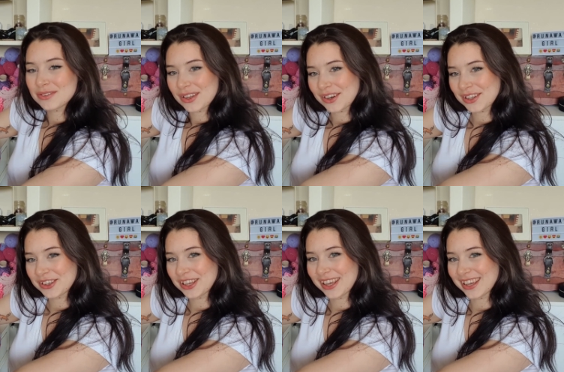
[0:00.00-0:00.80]
Fairy Loot
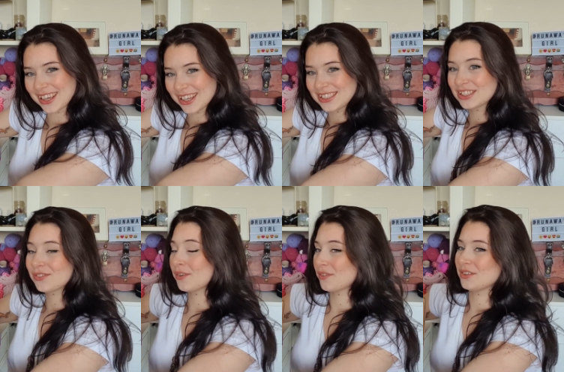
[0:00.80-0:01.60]
here. It did
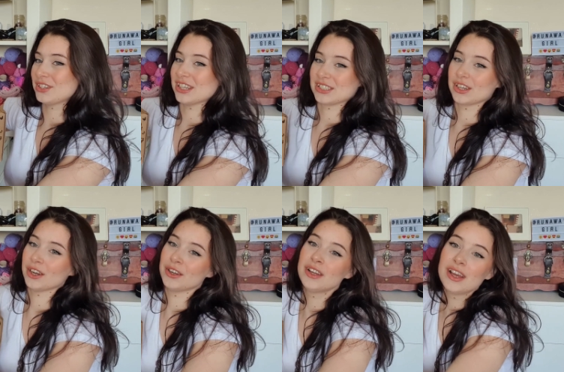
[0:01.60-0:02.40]
arrive a few days ago.
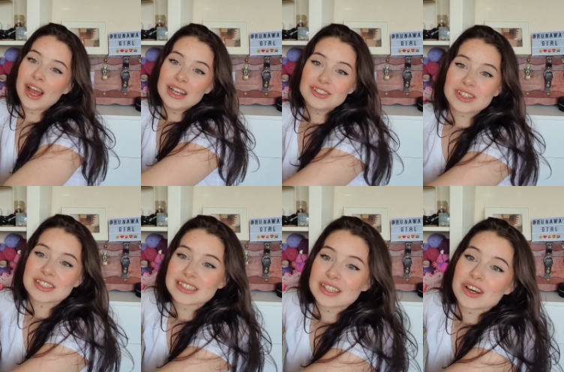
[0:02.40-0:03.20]
As you guys
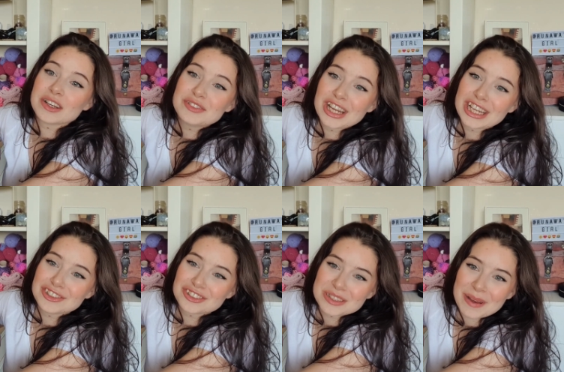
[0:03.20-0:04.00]
can tell I've
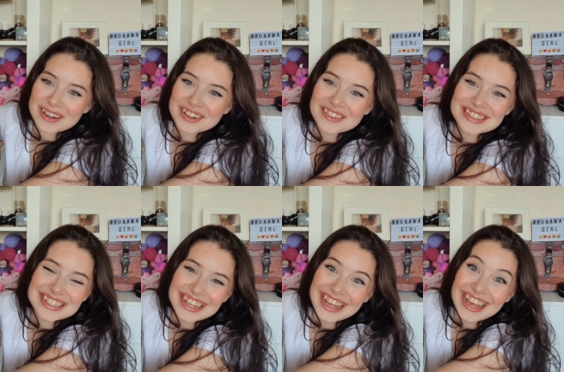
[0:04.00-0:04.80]
changed the background
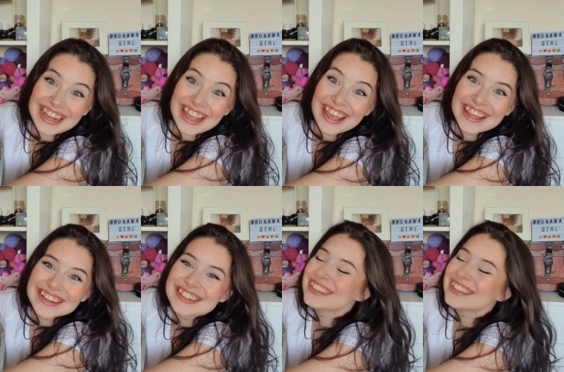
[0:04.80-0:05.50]
again.